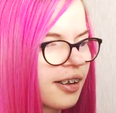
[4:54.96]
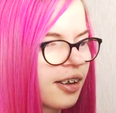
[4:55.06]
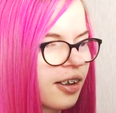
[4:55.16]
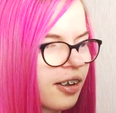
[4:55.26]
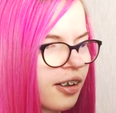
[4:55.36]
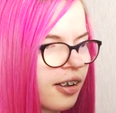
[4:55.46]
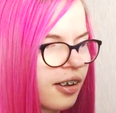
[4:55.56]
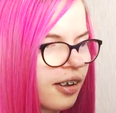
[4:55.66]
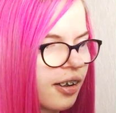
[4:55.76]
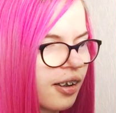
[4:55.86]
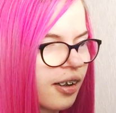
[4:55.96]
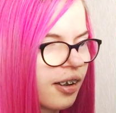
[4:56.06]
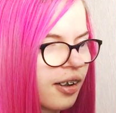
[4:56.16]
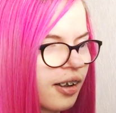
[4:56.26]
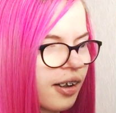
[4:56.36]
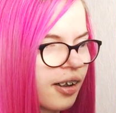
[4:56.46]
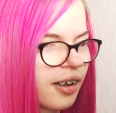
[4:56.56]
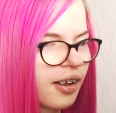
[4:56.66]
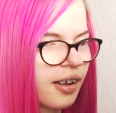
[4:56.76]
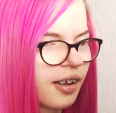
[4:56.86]

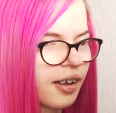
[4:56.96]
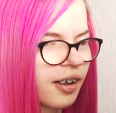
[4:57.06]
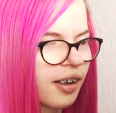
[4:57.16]
(silence)